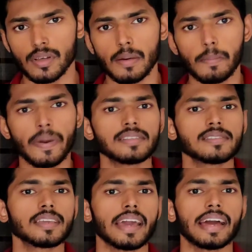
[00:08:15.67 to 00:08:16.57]
pets
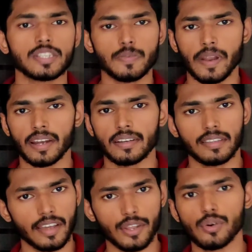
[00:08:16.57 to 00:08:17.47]
can spread the
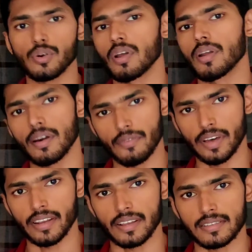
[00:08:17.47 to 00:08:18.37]
new
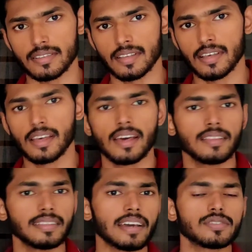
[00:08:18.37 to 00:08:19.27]
coronavirus.
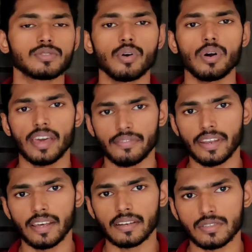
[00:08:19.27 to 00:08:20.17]
There is no
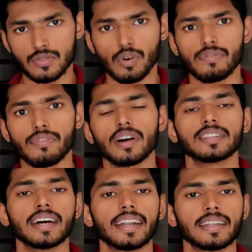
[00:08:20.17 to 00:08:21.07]
evidence so far
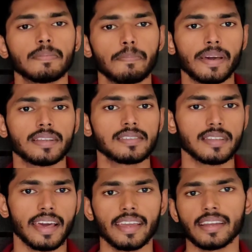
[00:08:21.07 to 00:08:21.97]
that pets
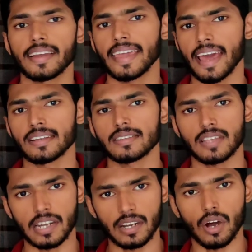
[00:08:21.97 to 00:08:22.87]
like cats and
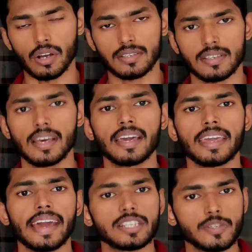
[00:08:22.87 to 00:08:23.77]
dogs
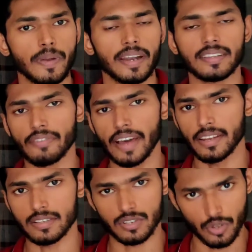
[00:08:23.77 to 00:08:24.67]
can spread the virus
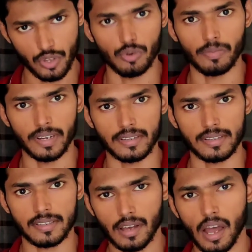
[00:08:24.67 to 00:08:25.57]
to humans.
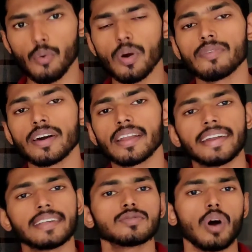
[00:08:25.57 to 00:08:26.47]
However, it
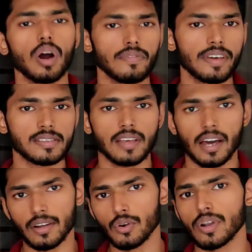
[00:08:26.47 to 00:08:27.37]
is always a
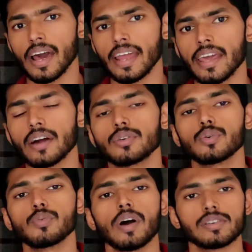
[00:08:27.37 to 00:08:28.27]
good idea to
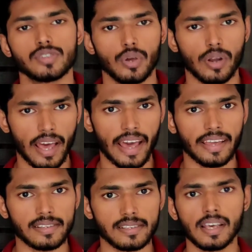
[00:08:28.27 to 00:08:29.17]
wash your
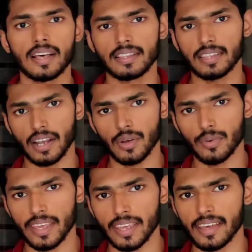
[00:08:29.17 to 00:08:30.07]
hands
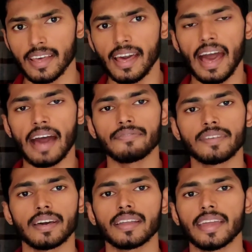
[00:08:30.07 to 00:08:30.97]
thoroughly
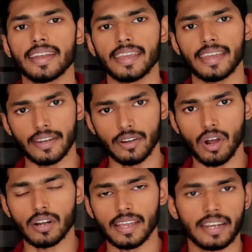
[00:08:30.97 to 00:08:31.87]
after getting in
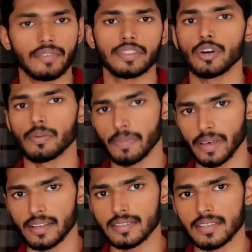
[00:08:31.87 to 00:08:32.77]
contact with your
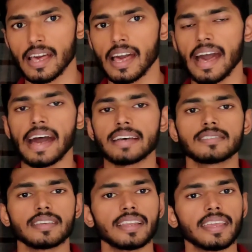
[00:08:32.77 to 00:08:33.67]
pets as
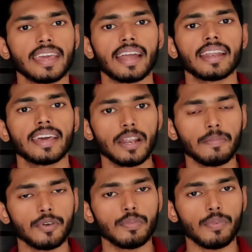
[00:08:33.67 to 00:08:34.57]
it can help
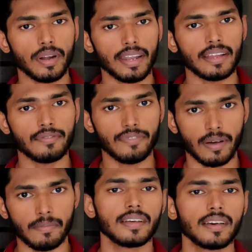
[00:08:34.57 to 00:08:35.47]
you protect from
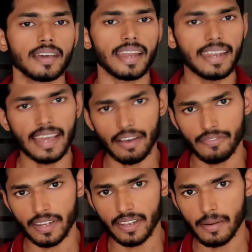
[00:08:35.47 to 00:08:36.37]
getting
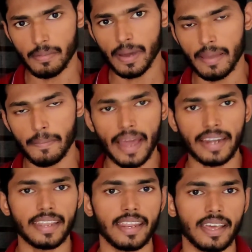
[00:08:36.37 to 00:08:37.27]
affected by
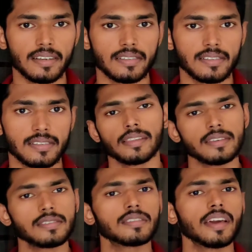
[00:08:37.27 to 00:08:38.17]
bacteria. This
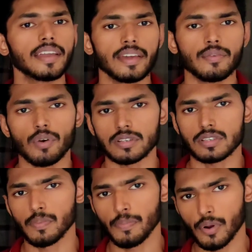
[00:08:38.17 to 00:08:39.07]
theory was
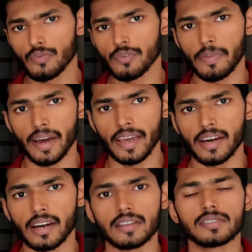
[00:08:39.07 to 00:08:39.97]
proved by
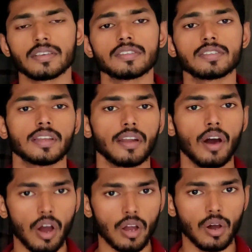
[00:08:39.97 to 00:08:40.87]
a research in
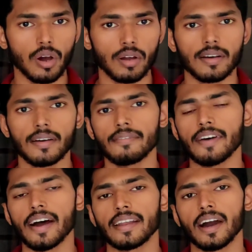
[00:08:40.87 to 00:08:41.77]
Hong Kong
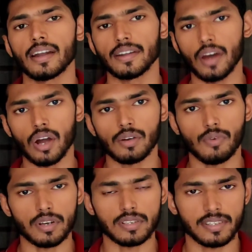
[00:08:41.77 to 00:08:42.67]
where a dog
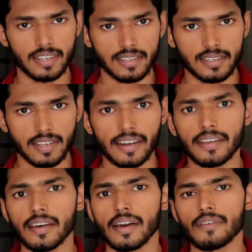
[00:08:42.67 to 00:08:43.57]
was tested
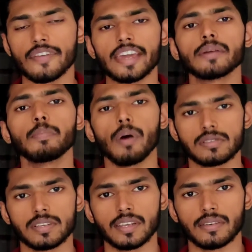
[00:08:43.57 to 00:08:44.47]
weak
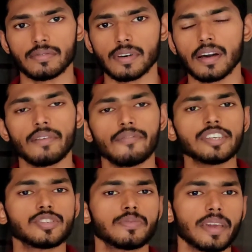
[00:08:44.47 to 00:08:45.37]
positive,
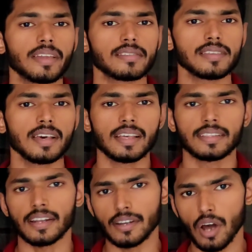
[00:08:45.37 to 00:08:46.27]
which means the
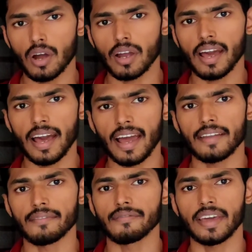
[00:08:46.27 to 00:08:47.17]
dog had
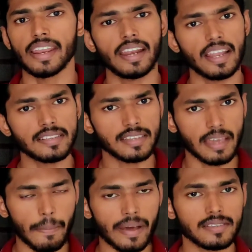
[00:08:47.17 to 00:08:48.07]
very less
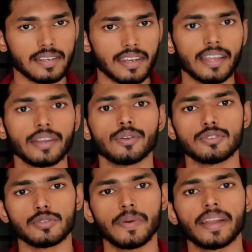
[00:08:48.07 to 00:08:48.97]
capacity to
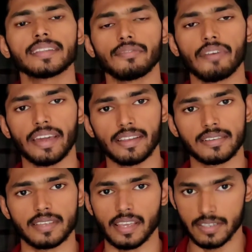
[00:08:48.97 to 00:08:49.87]
spread the virus
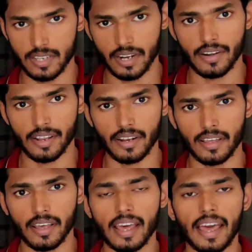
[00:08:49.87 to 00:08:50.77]
in general
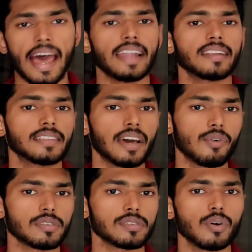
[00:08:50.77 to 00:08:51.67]
and there
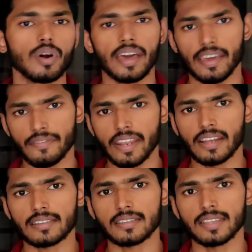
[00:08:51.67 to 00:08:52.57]
was no
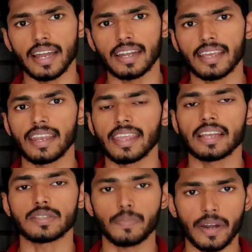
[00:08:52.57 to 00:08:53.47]
evidence that it can
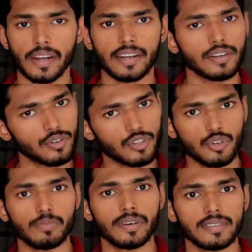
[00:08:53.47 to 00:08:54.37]
spread it to
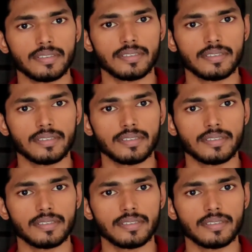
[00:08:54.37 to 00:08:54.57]
humans.